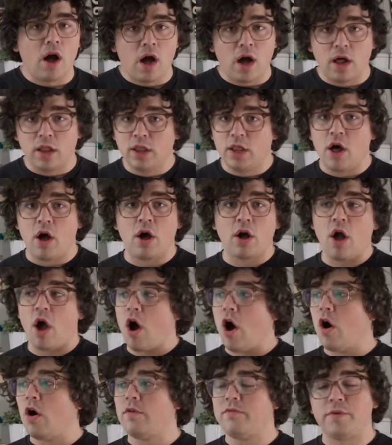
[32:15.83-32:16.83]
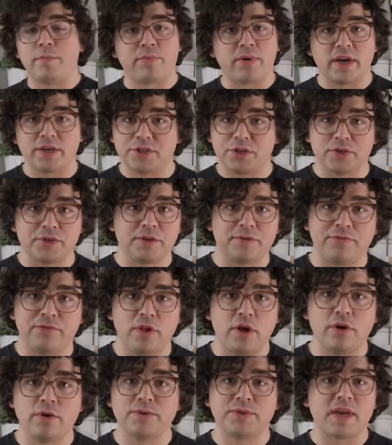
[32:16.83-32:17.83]
along all of the pressures and
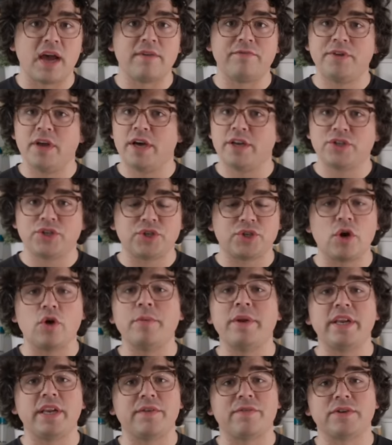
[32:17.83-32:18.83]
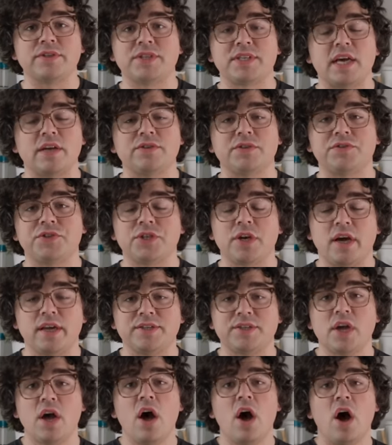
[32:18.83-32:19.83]
flows. I've done so many different styles of
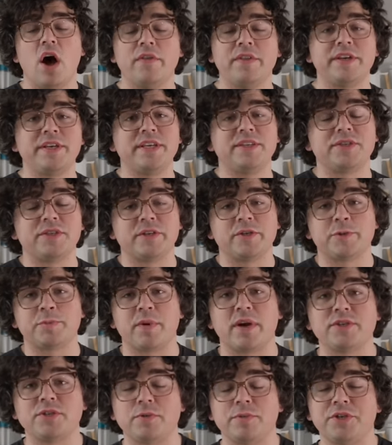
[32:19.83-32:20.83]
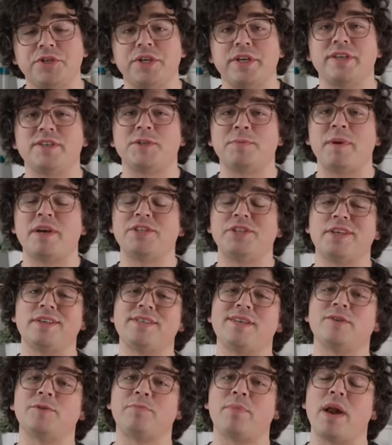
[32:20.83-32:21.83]
shots on the decent espresso machine, especially as
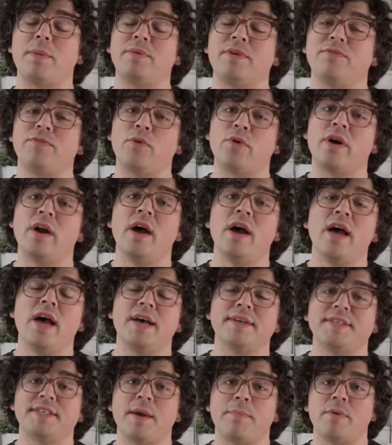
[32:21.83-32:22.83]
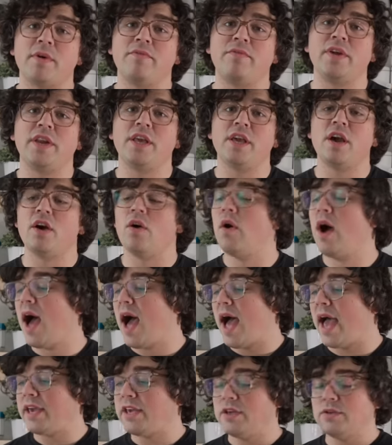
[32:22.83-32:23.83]
I was prepping for a separate video.
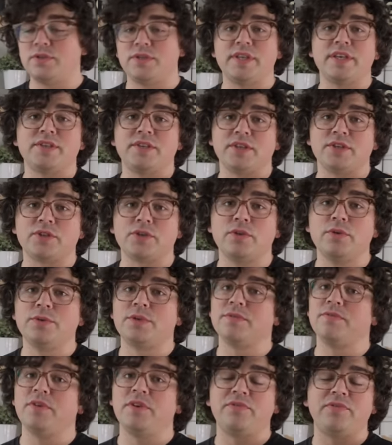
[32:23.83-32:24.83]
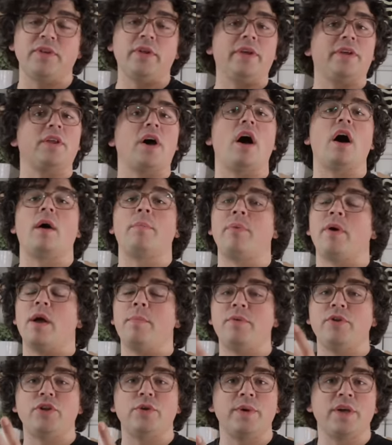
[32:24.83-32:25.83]
I use this exclusively filling the hopper
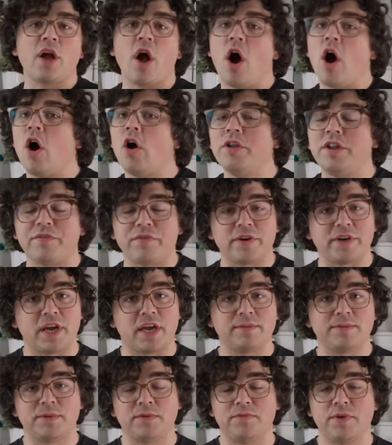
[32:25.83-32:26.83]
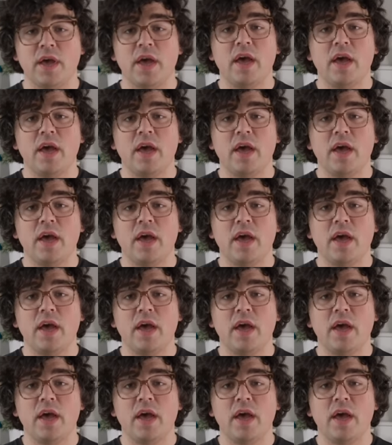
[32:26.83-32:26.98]
up and doing all different types of